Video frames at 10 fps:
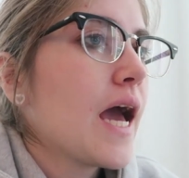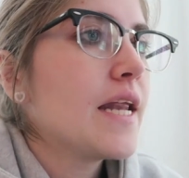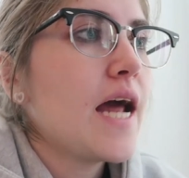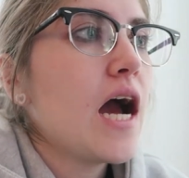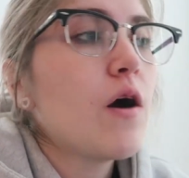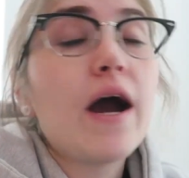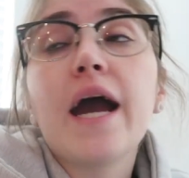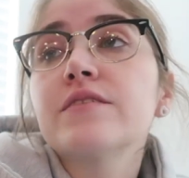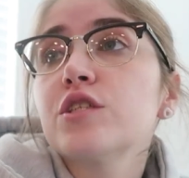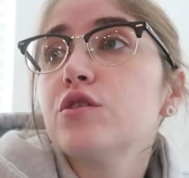And now I
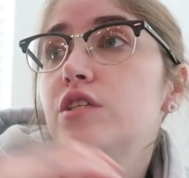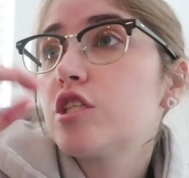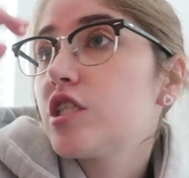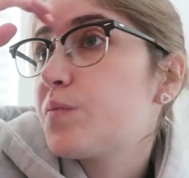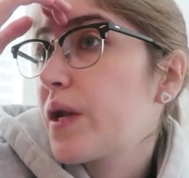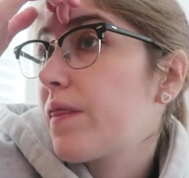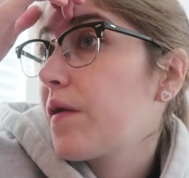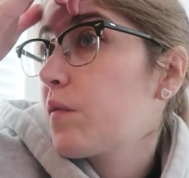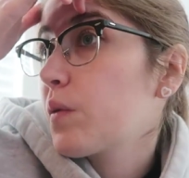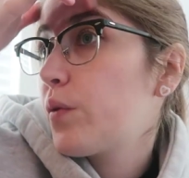have to do dishes, but I
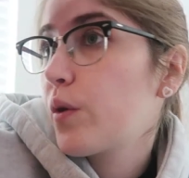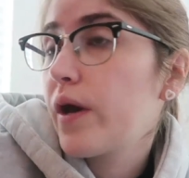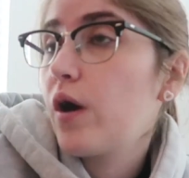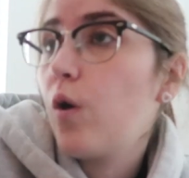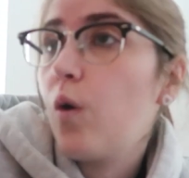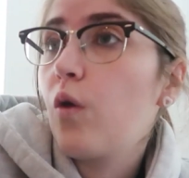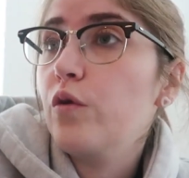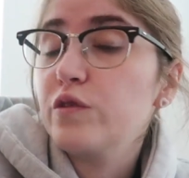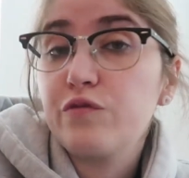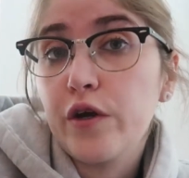think I want to put away all
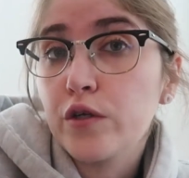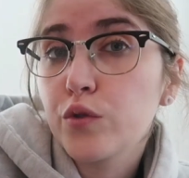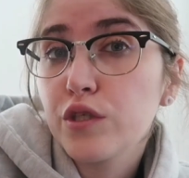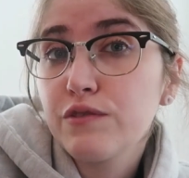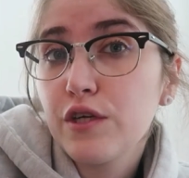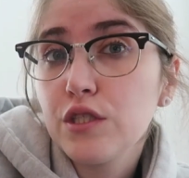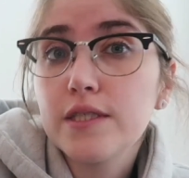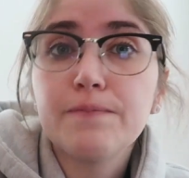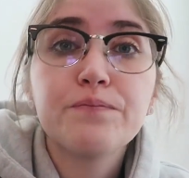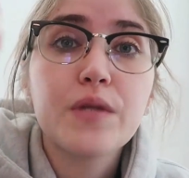those fragrance oils
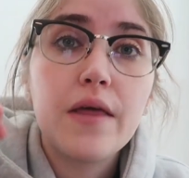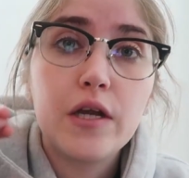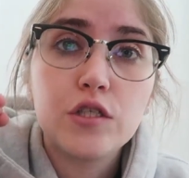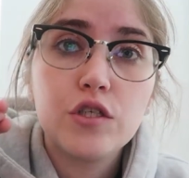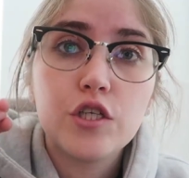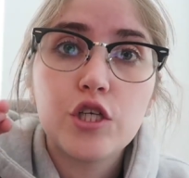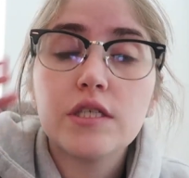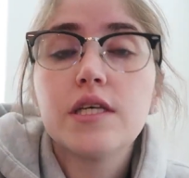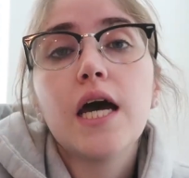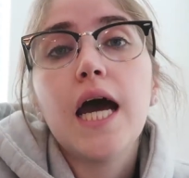first, and then I'll do
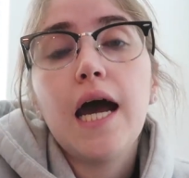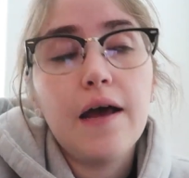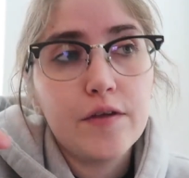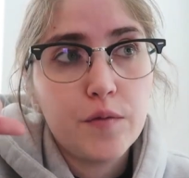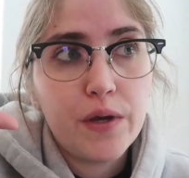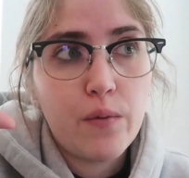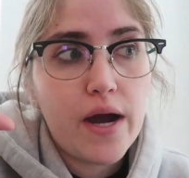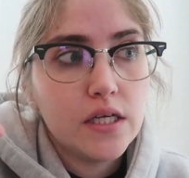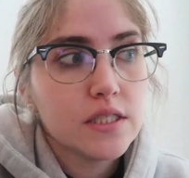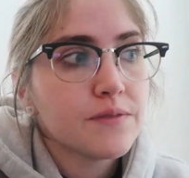dishes, and then I'll make
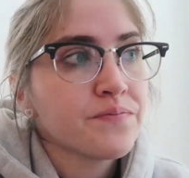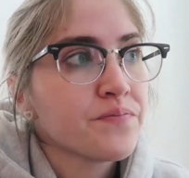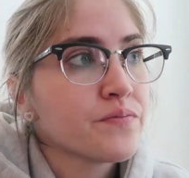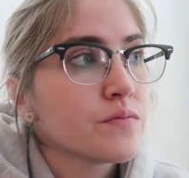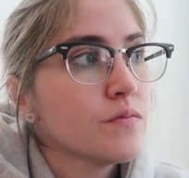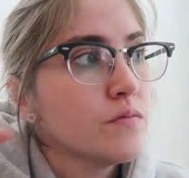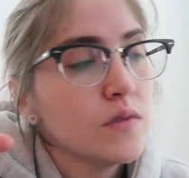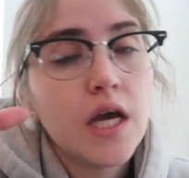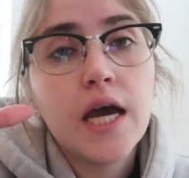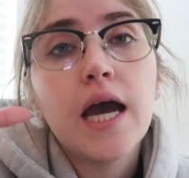wax.
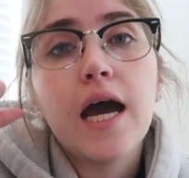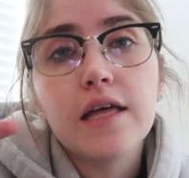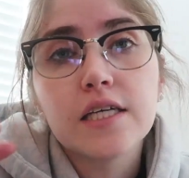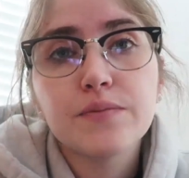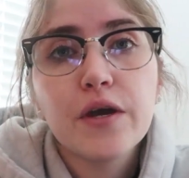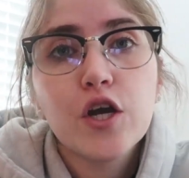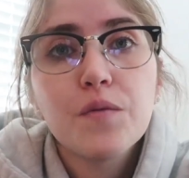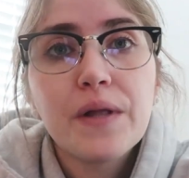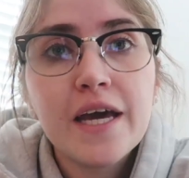I think that's my current